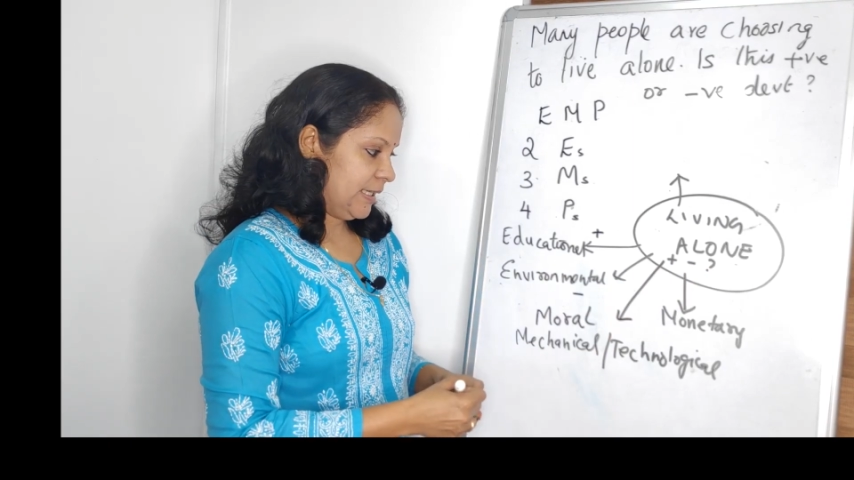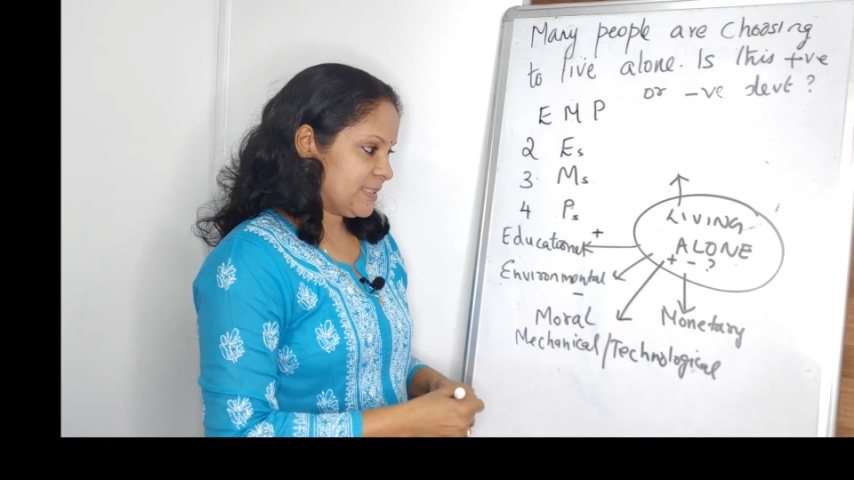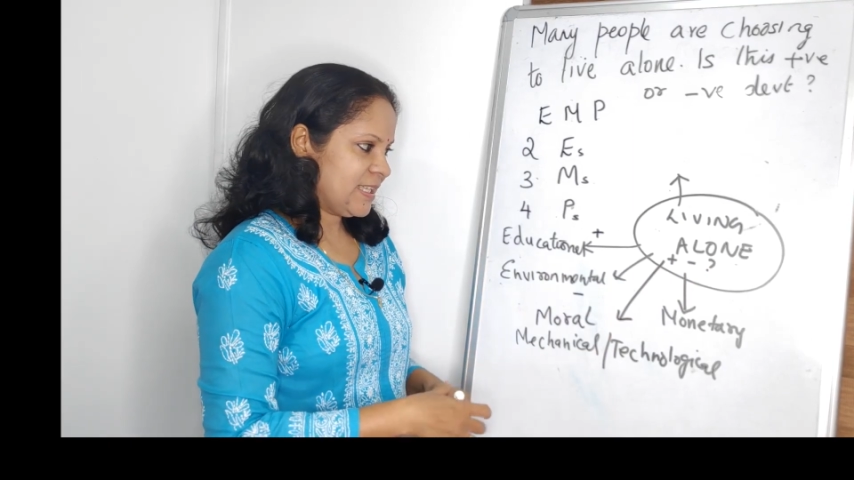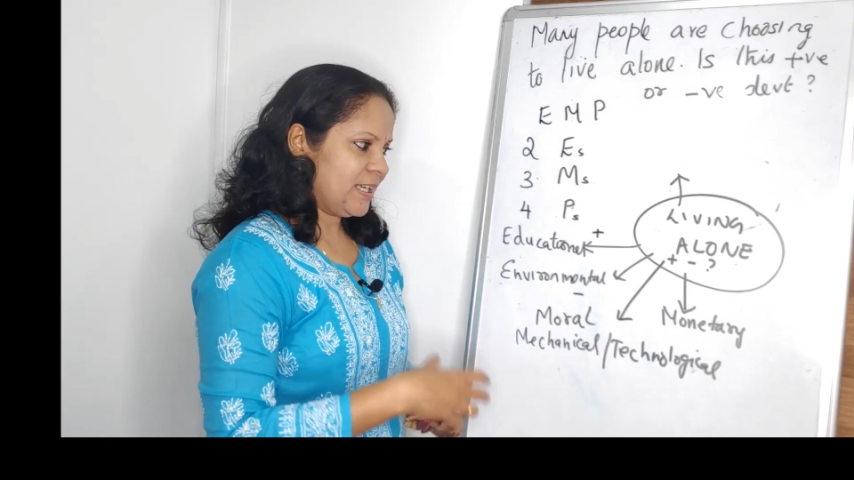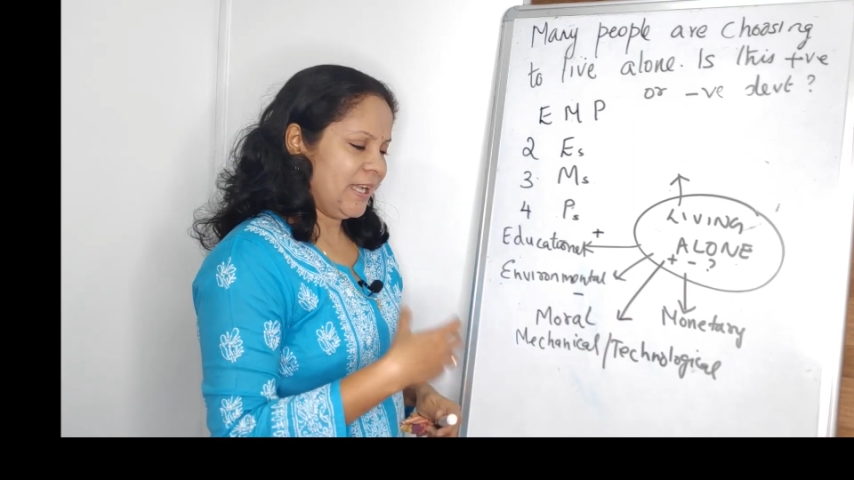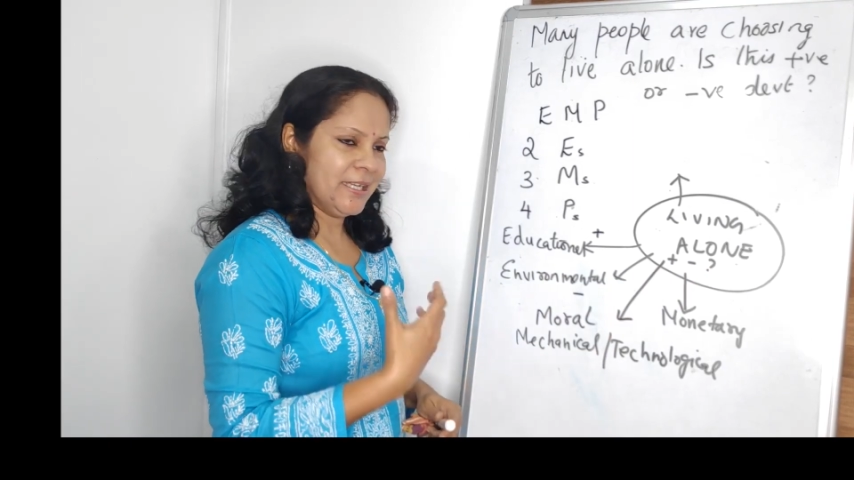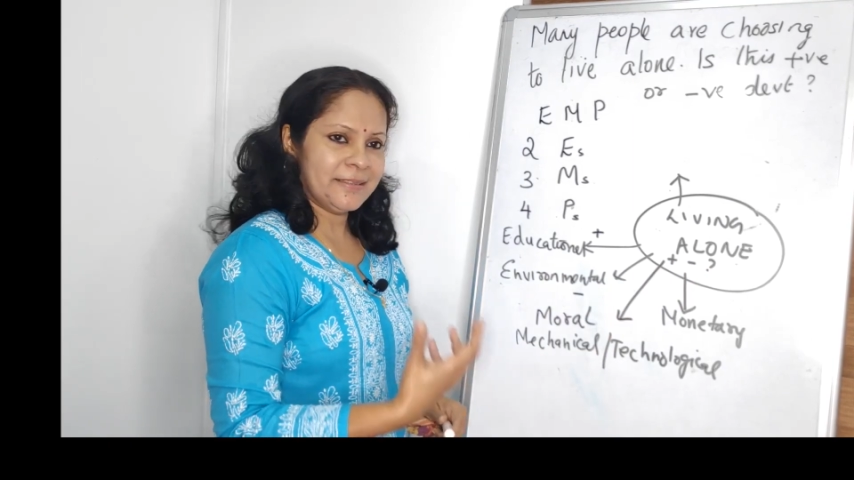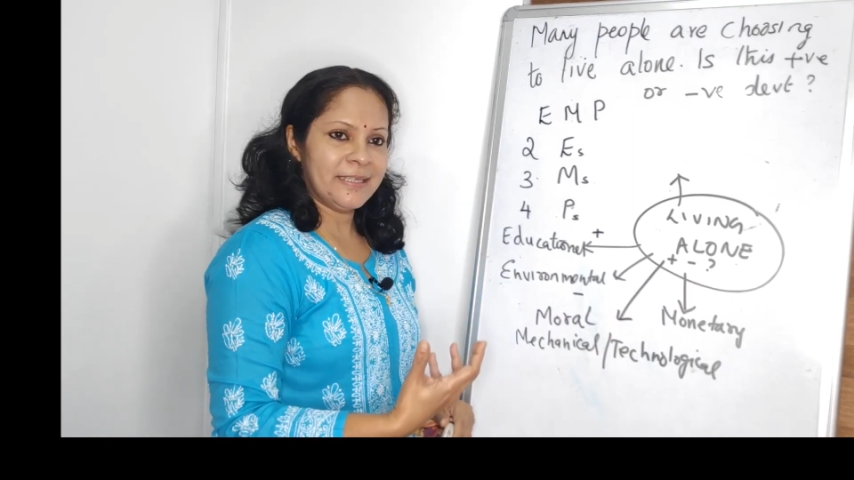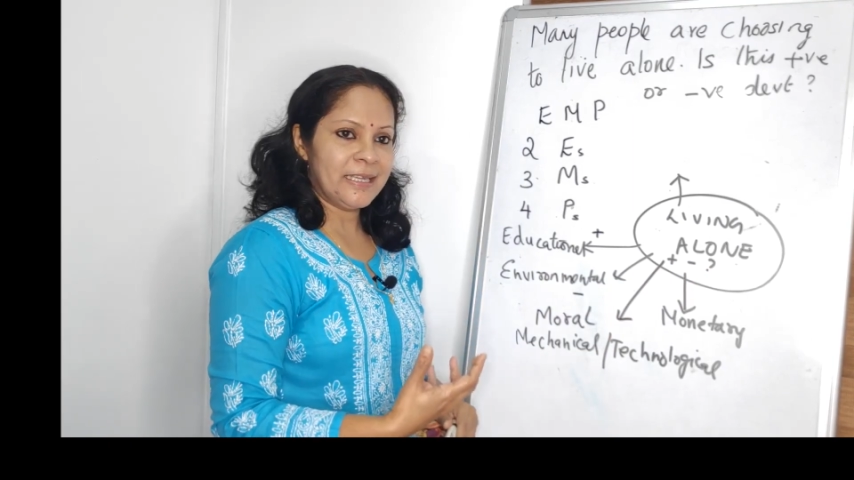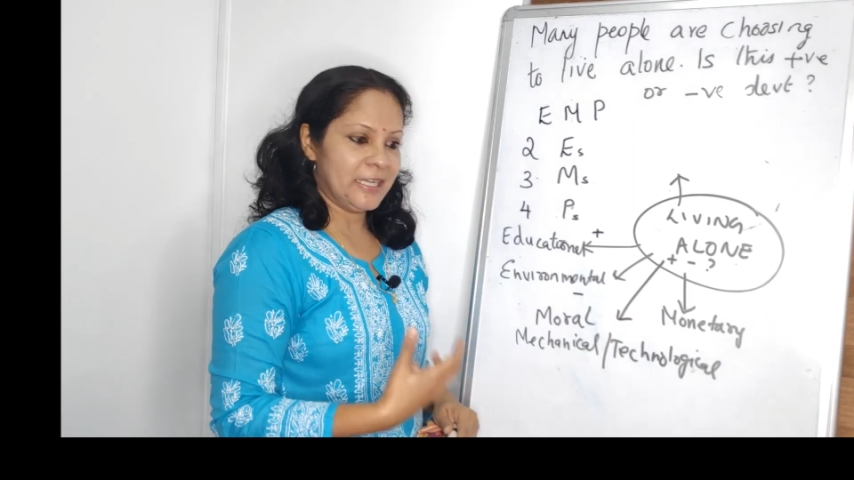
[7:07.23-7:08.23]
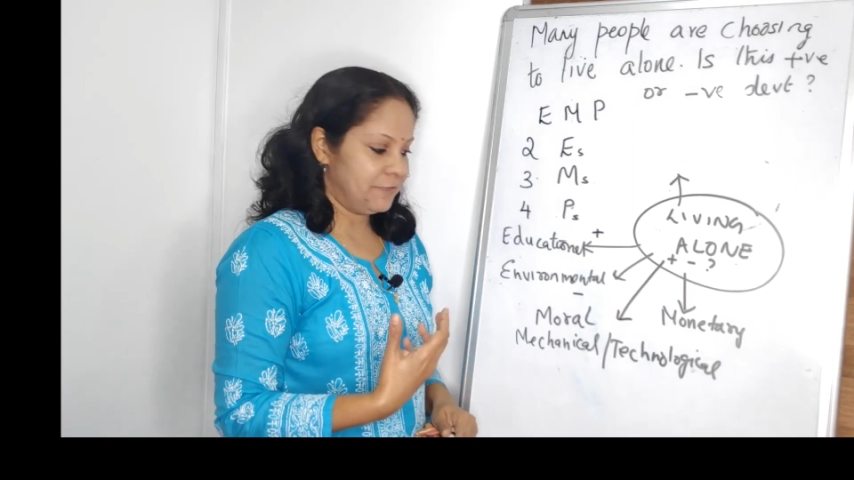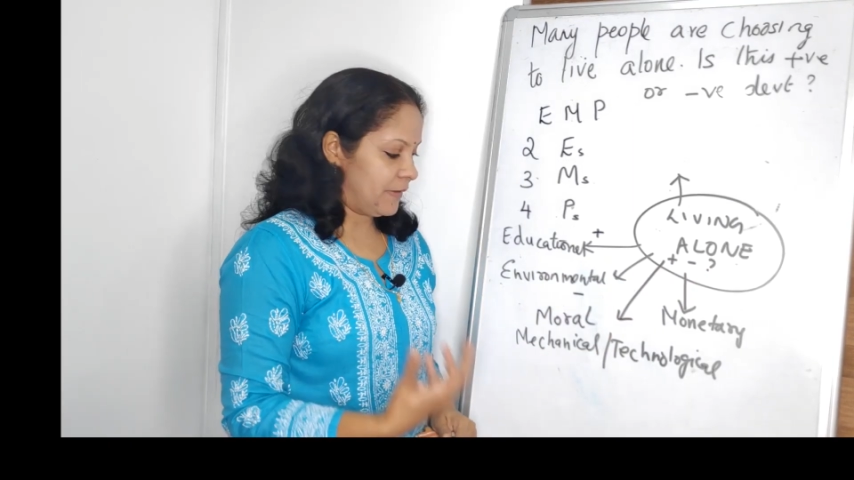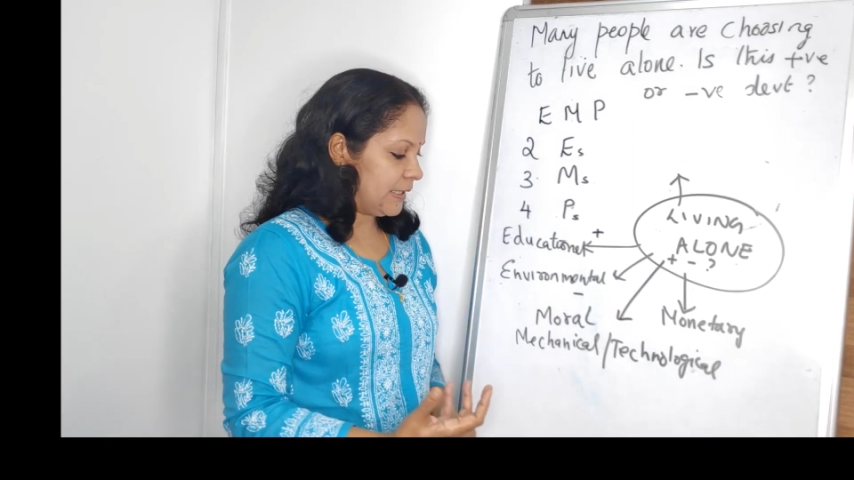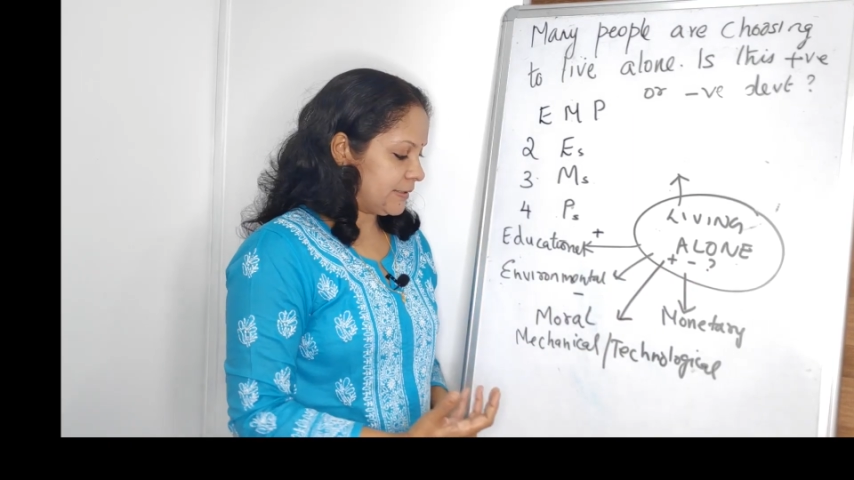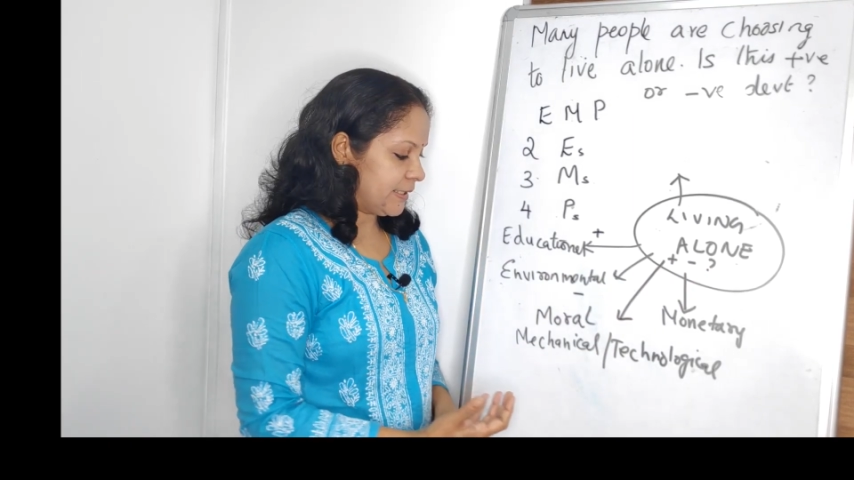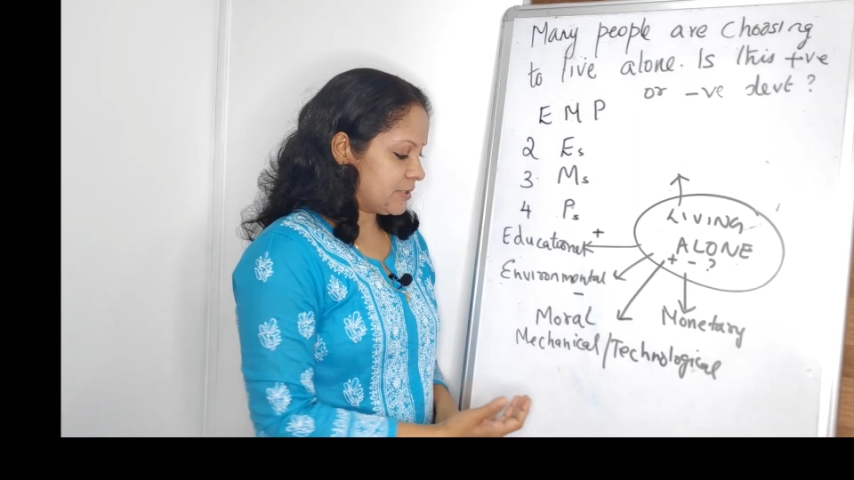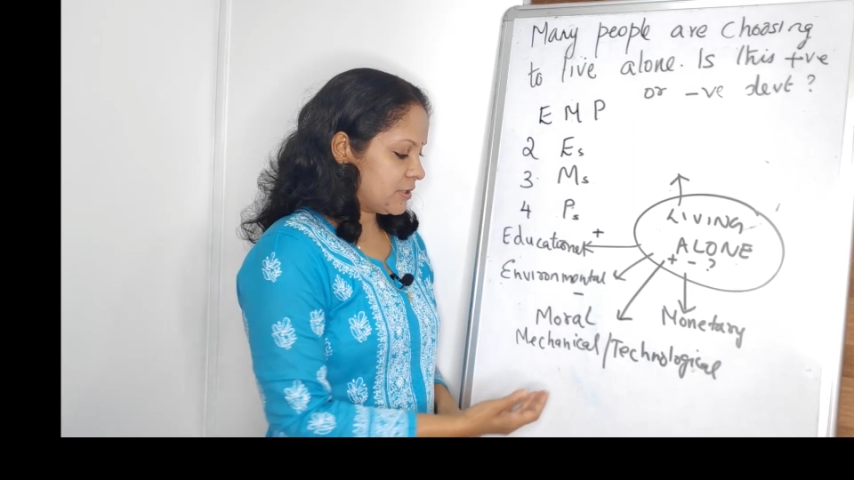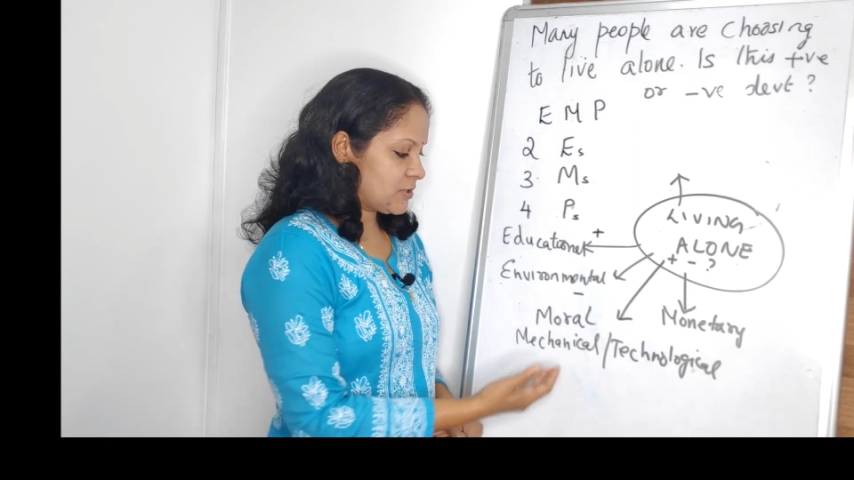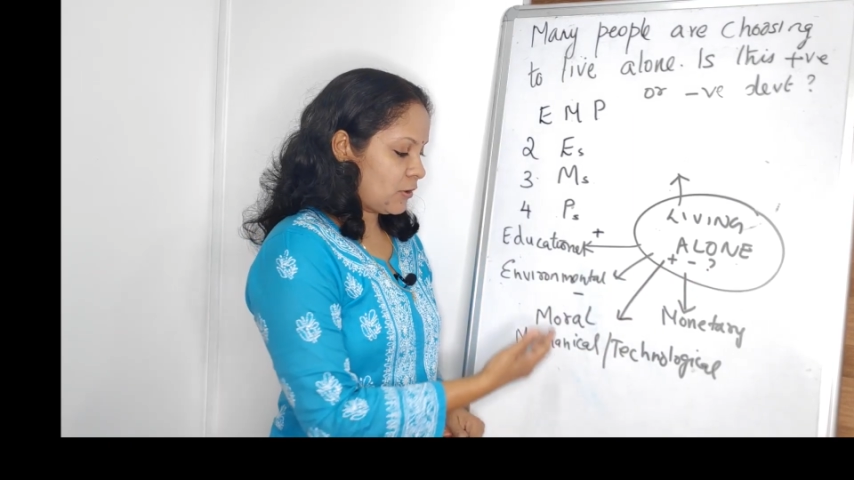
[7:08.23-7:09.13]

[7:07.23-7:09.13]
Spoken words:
is there anything advantageous